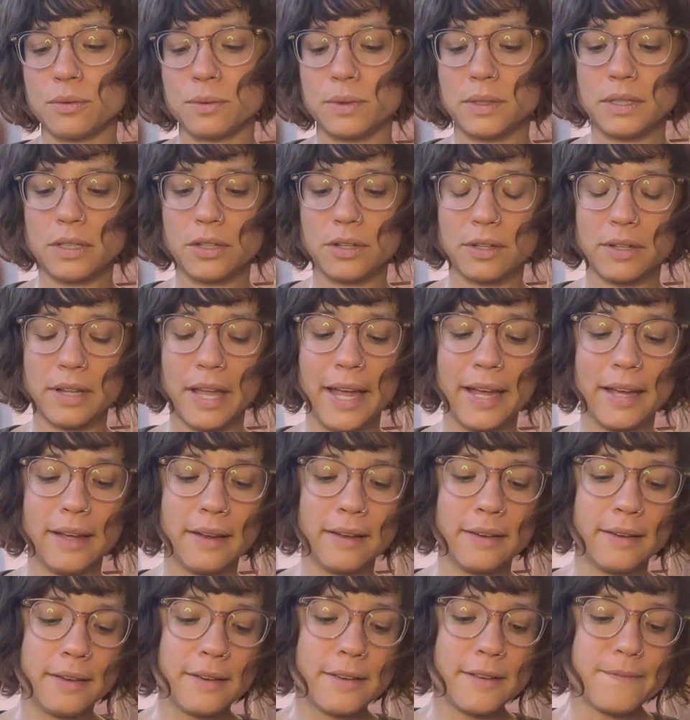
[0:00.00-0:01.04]
would look
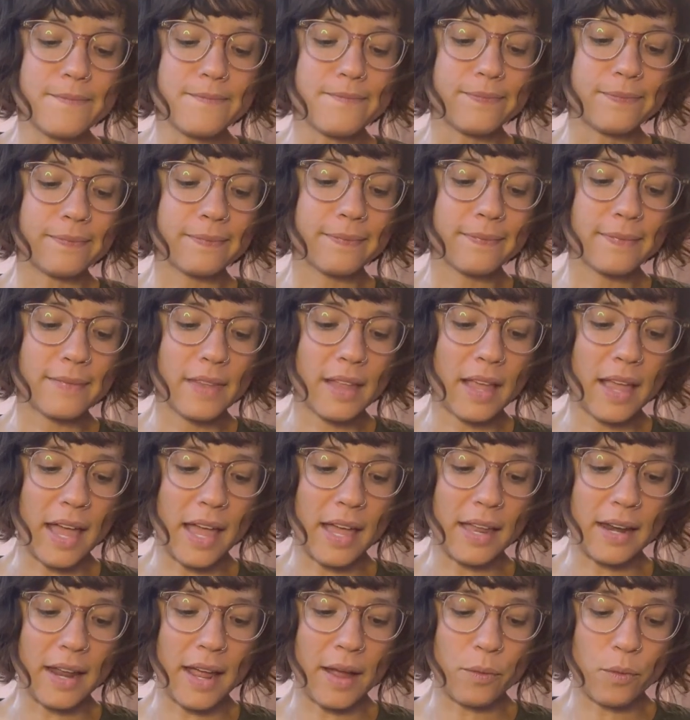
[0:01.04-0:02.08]
like.
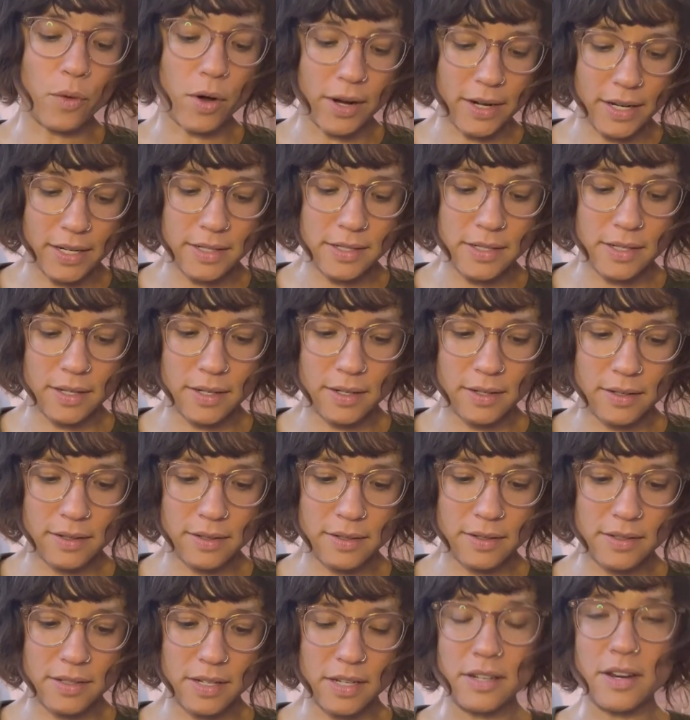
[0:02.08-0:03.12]
And I wanted
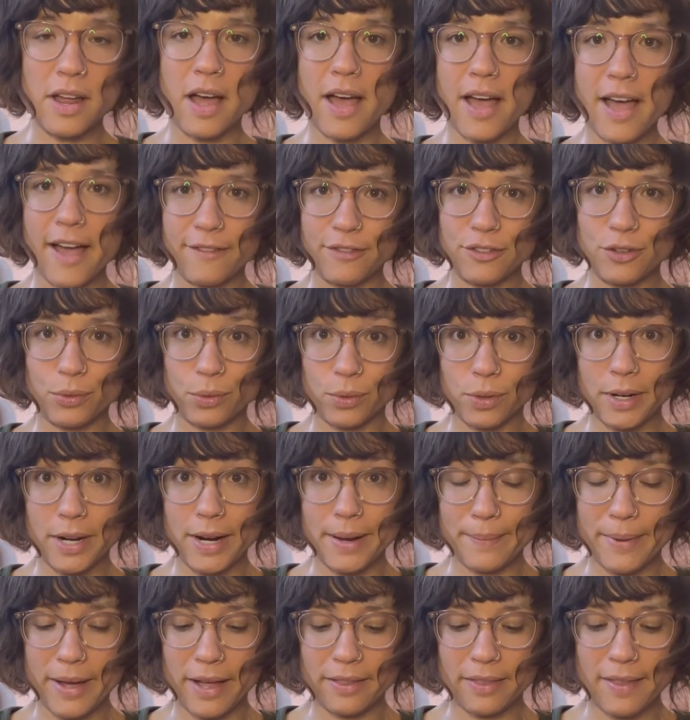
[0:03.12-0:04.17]
to not have to worry
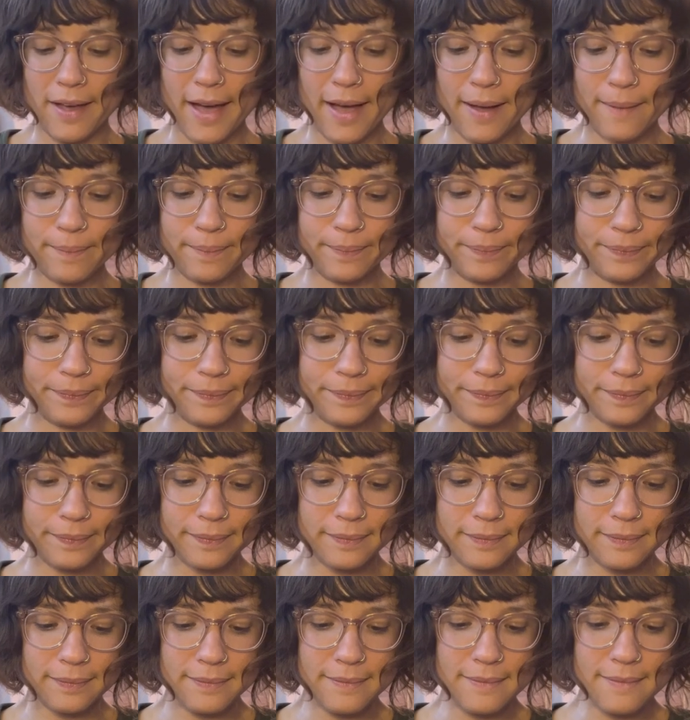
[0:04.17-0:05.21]
about that.
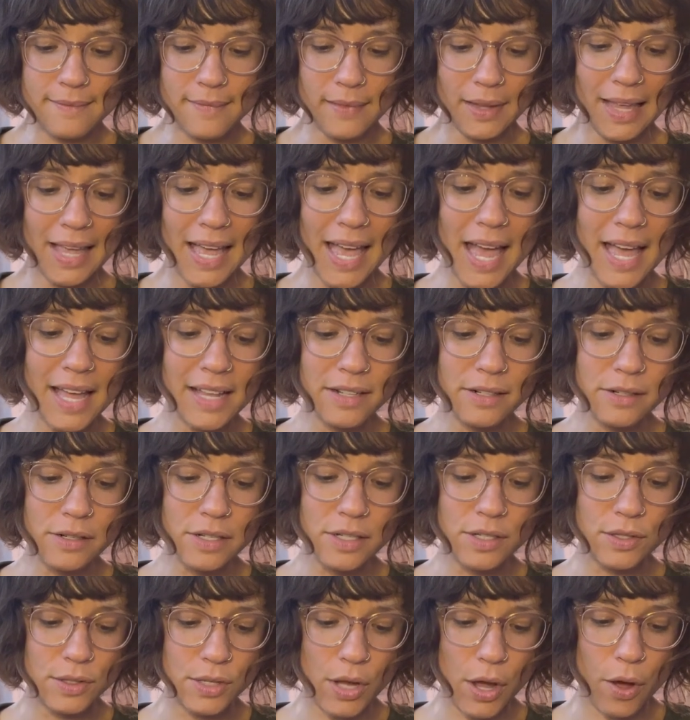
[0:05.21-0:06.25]
And
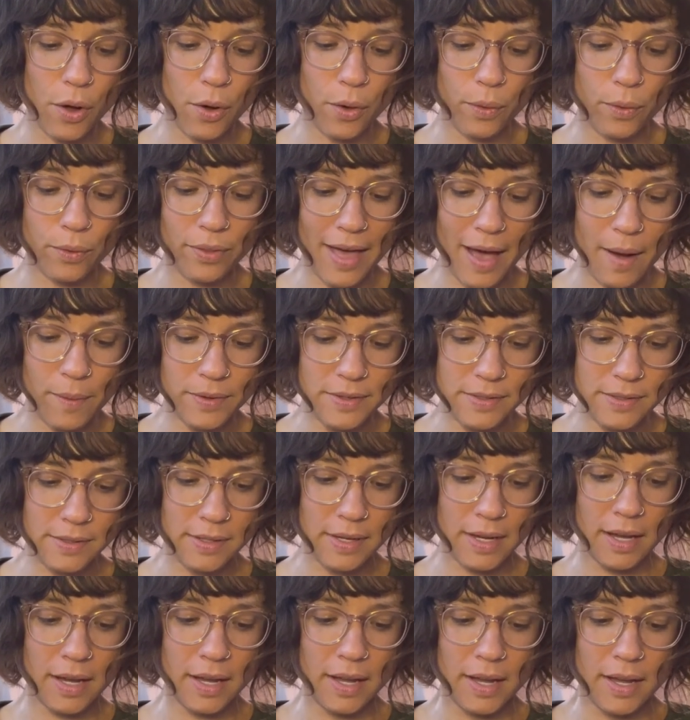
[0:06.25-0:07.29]
so that
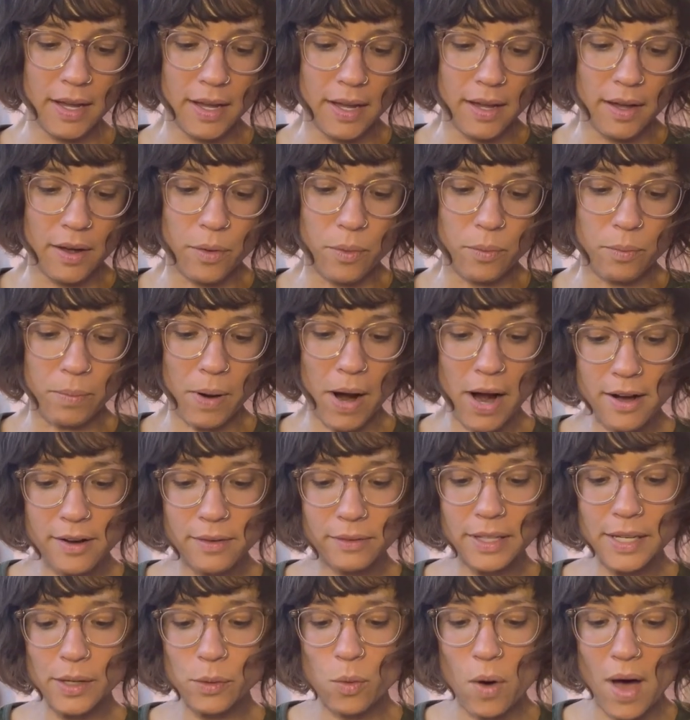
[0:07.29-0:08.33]
was
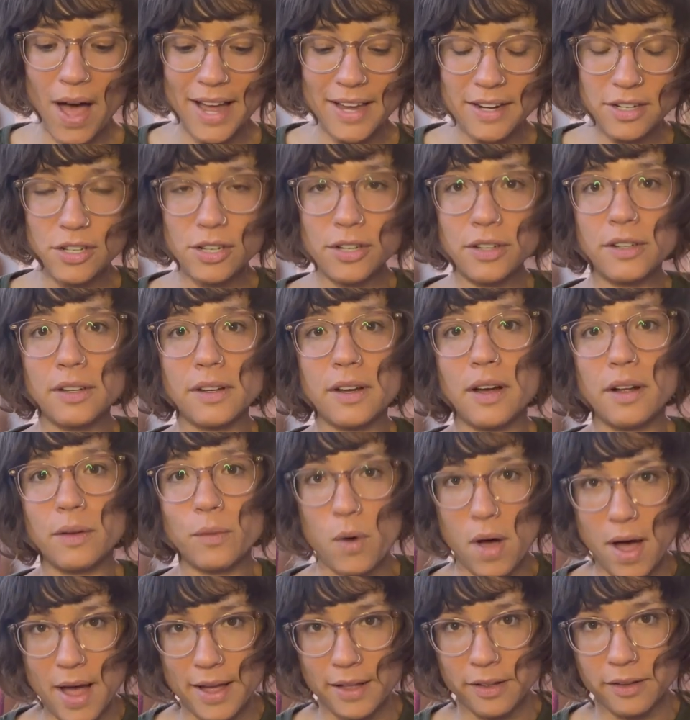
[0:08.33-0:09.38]
partly why it took a
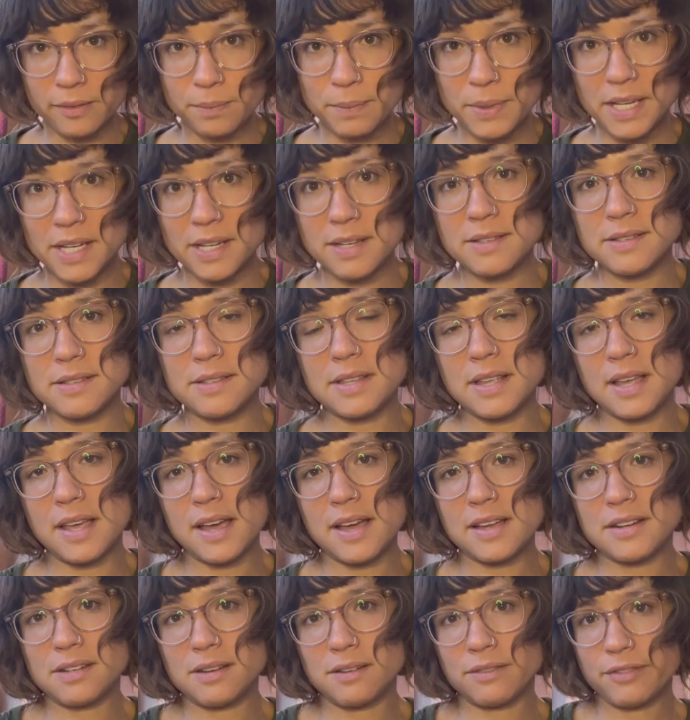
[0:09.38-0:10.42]
while because they
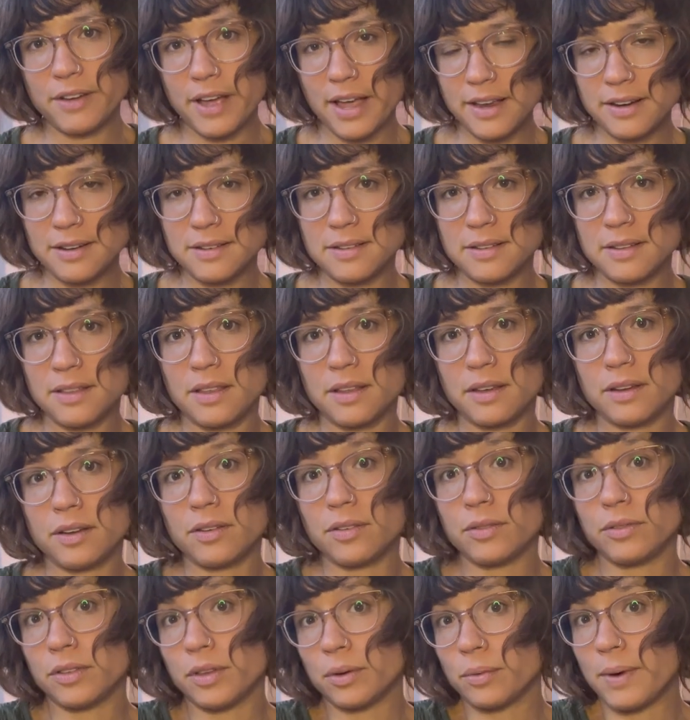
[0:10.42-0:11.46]
had to find the,
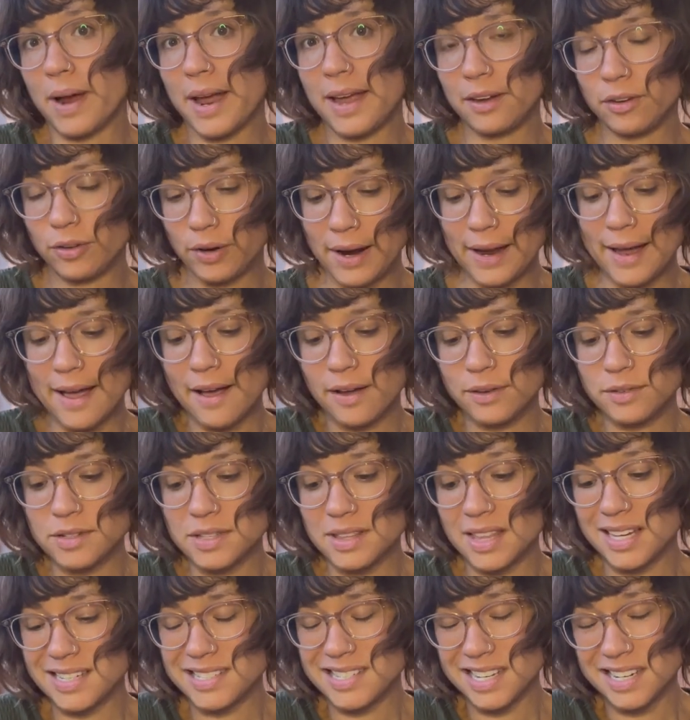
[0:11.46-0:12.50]
the right greyhound
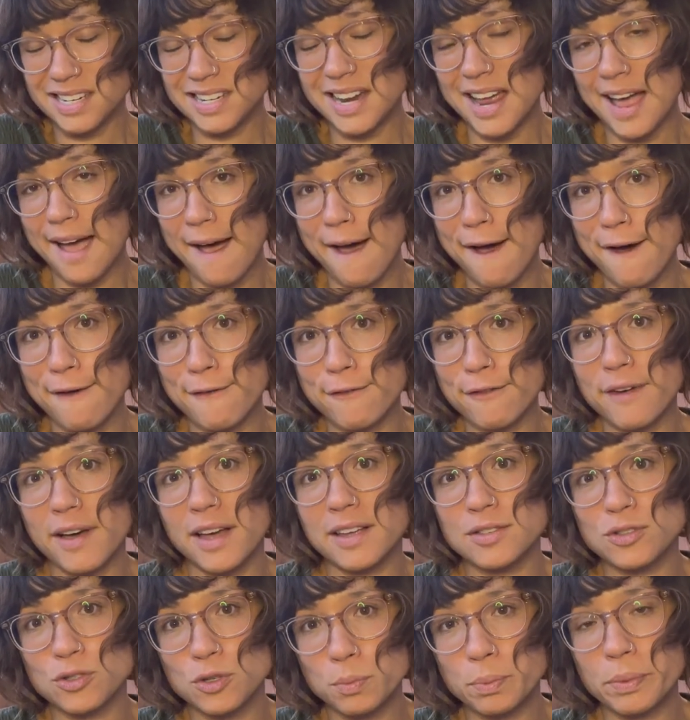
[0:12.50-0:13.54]
that didn't have
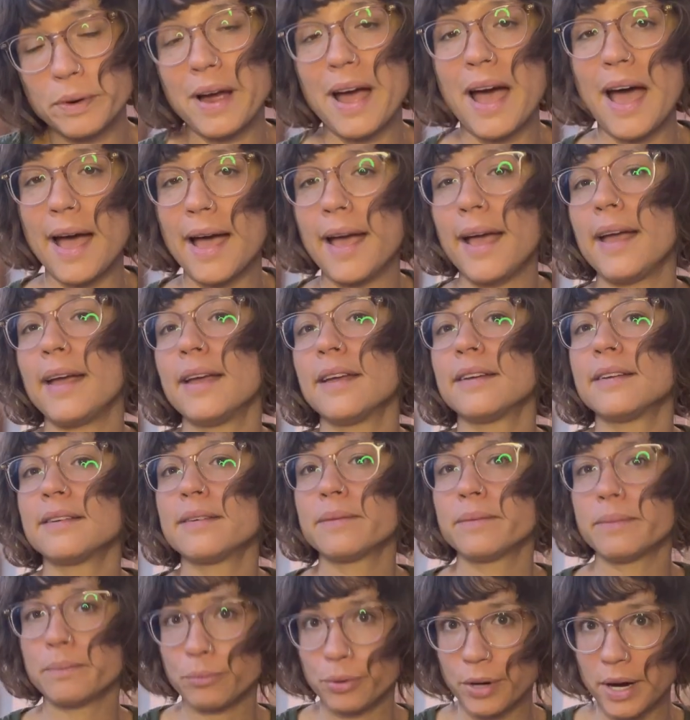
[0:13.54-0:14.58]
a super high
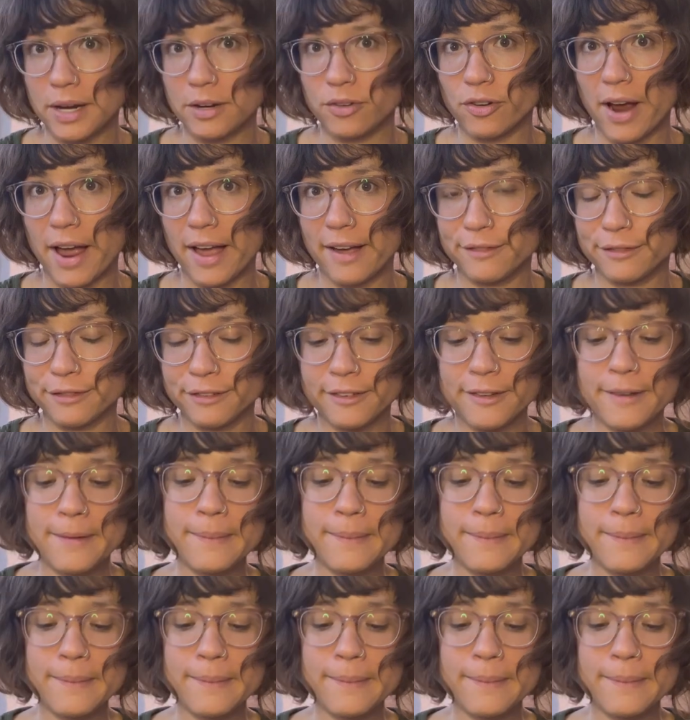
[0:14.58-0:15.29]
prey drive